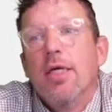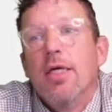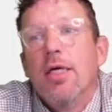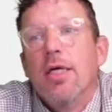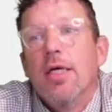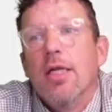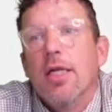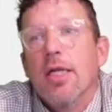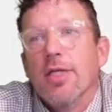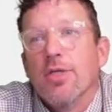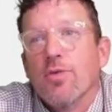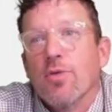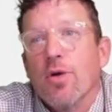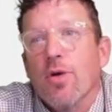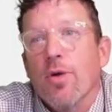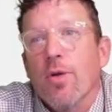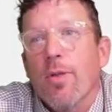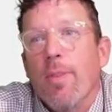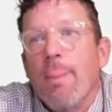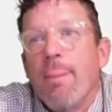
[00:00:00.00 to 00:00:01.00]
Let's
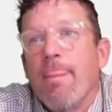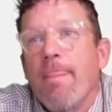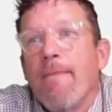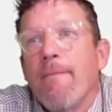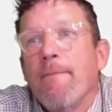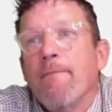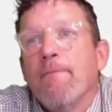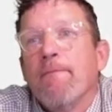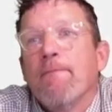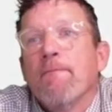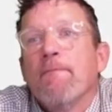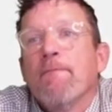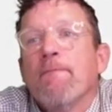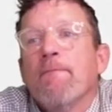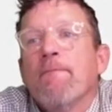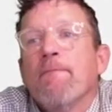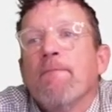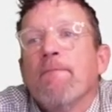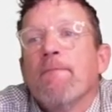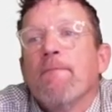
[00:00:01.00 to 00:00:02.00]
roll.
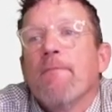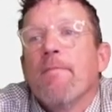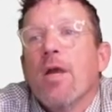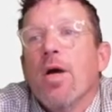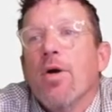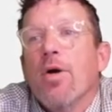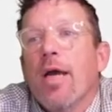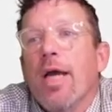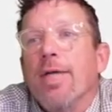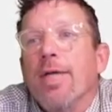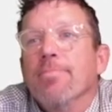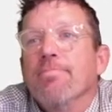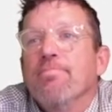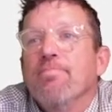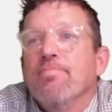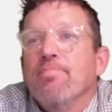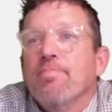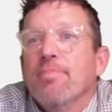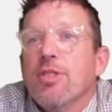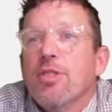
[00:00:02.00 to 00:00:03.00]
Okay,
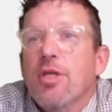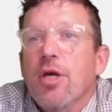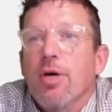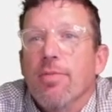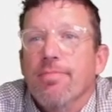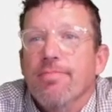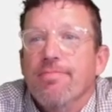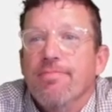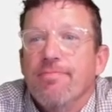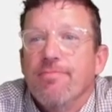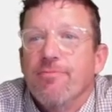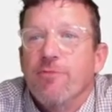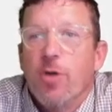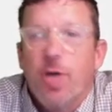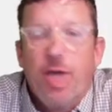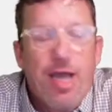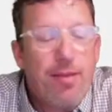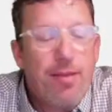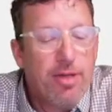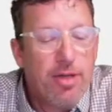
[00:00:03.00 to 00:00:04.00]
so
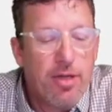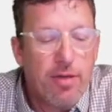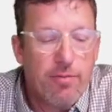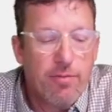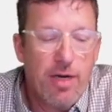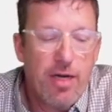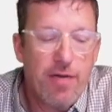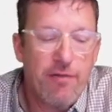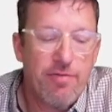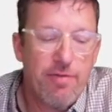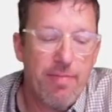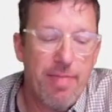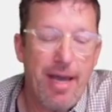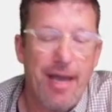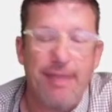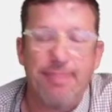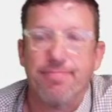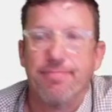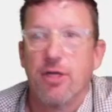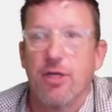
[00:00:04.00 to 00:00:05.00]
vocabulary right off the
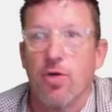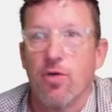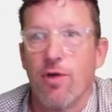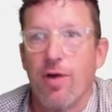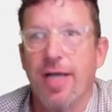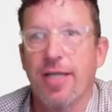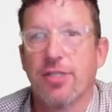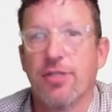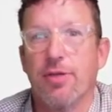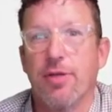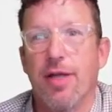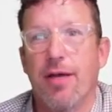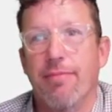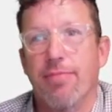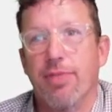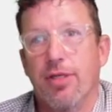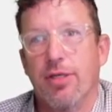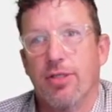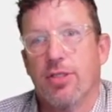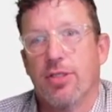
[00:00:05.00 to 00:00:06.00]
bat. Irrational
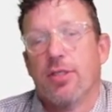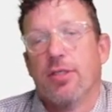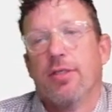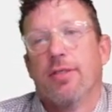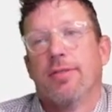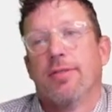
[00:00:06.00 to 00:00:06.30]
numbers.